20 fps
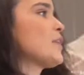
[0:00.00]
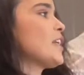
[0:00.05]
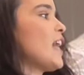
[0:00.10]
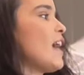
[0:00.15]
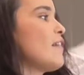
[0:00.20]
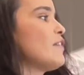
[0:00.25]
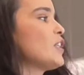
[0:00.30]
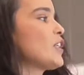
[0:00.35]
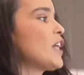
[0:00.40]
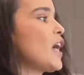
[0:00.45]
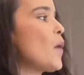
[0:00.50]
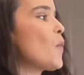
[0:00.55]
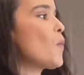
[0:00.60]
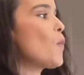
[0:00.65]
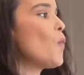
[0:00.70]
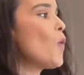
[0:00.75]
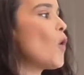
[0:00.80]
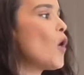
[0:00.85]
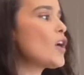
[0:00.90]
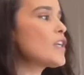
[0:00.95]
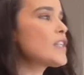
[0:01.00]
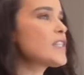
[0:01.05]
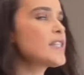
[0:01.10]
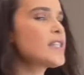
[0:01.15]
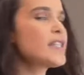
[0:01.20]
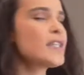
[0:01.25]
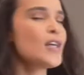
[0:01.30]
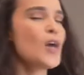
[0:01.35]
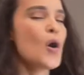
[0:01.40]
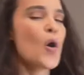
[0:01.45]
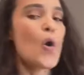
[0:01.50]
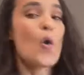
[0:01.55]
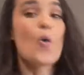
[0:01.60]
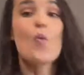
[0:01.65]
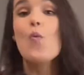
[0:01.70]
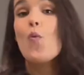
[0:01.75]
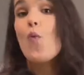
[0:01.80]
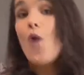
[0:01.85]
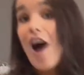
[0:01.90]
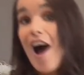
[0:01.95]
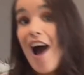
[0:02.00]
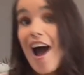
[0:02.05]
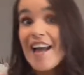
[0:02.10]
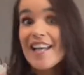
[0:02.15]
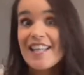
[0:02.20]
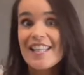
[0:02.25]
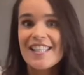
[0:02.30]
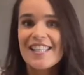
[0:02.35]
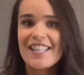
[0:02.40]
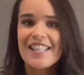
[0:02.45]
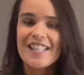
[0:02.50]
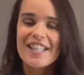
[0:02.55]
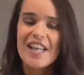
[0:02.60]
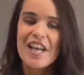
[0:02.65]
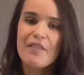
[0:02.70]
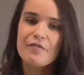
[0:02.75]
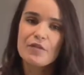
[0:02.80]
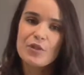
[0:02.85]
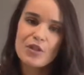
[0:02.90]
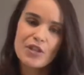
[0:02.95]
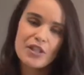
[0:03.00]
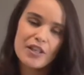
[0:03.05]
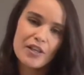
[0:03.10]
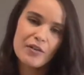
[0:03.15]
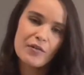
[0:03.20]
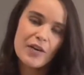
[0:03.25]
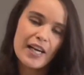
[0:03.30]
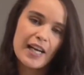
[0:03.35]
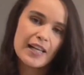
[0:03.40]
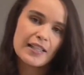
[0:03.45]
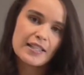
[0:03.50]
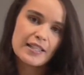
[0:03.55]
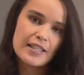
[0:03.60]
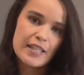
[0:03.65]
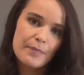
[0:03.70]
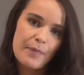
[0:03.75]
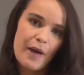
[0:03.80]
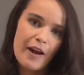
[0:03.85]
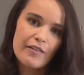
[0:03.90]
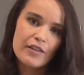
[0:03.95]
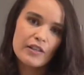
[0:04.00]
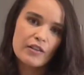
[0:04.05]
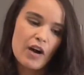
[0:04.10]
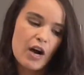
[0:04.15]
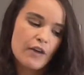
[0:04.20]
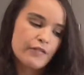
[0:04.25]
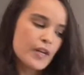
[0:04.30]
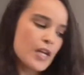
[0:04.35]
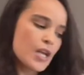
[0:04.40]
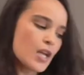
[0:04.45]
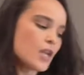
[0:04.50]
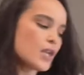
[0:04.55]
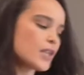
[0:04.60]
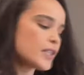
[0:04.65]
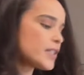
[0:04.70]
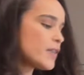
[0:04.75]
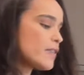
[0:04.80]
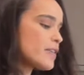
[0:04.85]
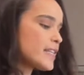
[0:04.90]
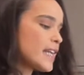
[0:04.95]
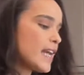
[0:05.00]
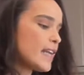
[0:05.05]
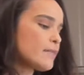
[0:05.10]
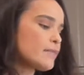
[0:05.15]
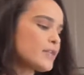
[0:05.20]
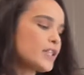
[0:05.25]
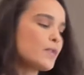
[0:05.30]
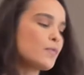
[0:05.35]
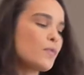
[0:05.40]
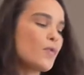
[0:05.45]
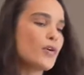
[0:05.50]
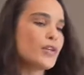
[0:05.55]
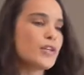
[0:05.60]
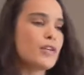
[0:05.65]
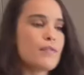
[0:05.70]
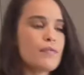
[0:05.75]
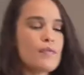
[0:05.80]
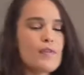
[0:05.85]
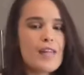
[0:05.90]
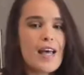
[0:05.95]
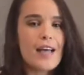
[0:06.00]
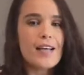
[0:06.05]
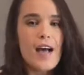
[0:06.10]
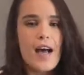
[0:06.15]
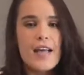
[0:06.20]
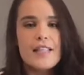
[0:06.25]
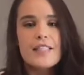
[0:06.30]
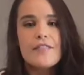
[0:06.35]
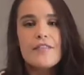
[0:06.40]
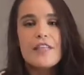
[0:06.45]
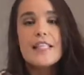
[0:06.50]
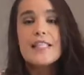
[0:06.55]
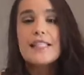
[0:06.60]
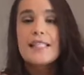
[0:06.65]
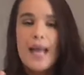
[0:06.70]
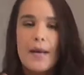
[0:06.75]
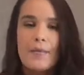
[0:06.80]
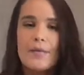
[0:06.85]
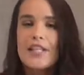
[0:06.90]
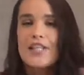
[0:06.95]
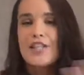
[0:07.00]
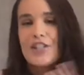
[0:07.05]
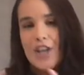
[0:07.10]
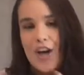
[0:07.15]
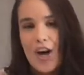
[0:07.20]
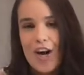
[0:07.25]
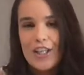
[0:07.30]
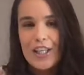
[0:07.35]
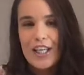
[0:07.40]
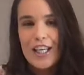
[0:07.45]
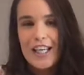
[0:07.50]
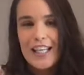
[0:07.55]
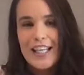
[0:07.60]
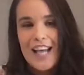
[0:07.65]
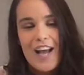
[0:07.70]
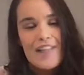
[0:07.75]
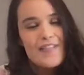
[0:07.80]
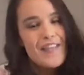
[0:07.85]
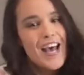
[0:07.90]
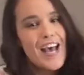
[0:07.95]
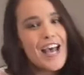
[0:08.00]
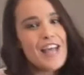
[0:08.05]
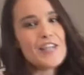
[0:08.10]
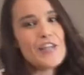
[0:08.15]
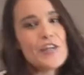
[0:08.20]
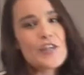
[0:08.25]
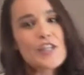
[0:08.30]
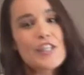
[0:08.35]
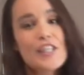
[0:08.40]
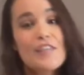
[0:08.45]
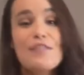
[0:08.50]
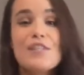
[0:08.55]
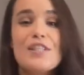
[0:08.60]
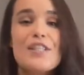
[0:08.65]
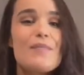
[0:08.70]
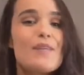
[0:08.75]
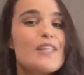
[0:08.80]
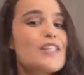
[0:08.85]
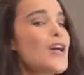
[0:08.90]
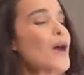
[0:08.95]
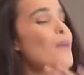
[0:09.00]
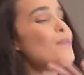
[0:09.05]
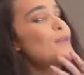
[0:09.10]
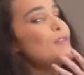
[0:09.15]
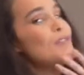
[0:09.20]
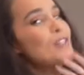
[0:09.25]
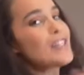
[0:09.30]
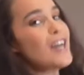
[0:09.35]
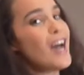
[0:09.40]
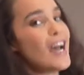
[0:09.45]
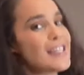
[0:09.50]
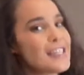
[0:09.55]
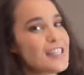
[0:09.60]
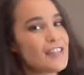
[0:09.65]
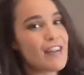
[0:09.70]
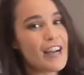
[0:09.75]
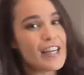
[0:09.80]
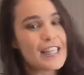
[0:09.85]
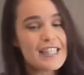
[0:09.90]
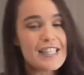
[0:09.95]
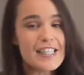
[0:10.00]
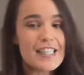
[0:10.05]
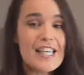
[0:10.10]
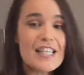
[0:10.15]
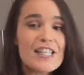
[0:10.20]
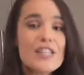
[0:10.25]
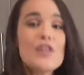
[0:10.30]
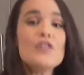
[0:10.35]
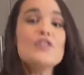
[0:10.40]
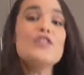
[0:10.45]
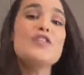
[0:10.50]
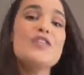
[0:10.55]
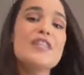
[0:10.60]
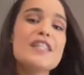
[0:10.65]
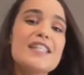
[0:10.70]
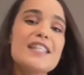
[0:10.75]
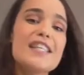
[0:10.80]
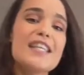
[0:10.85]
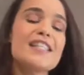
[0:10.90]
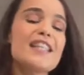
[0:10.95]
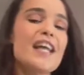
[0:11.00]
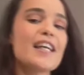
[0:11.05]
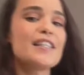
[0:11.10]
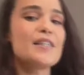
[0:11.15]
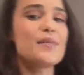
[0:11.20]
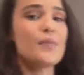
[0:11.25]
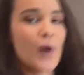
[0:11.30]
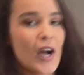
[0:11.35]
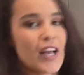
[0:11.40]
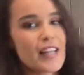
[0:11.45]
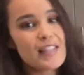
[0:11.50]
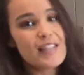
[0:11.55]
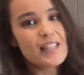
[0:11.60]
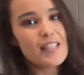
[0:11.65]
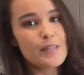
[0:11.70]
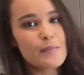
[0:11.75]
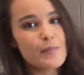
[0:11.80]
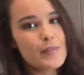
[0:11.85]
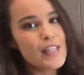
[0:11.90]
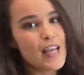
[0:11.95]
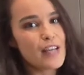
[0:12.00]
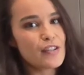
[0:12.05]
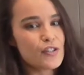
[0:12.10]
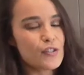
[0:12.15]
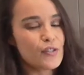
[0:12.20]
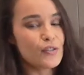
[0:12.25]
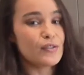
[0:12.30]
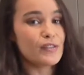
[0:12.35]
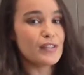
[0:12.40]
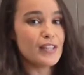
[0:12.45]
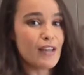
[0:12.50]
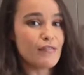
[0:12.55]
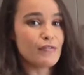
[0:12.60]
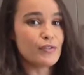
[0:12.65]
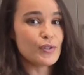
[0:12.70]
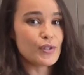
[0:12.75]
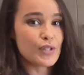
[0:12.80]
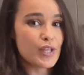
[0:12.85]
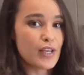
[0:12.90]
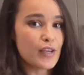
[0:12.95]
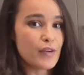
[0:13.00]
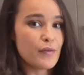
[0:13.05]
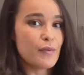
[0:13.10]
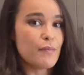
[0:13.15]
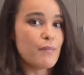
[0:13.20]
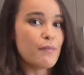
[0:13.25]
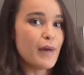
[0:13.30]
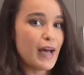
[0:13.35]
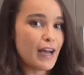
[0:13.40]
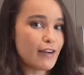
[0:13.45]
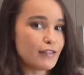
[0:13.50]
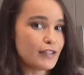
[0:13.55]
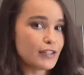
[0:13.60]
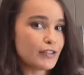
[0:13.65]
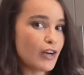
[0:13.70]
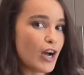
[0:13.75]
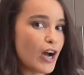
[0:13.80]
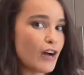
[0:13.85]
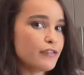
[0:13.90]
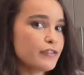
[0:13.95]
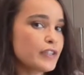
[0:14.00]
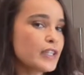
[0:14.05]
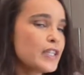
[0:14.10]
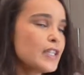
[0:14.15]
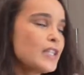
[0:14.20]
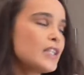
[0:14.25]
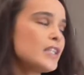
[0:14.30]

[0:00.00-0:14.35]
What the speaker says: we're going to have a look at what or why this is a level 2 analysis paragraph. So again, I'm going to walk you through that kind of examiner jargon and then give you some examples tied directly to this so you can see exactly why this is a potential level 2 paragraph.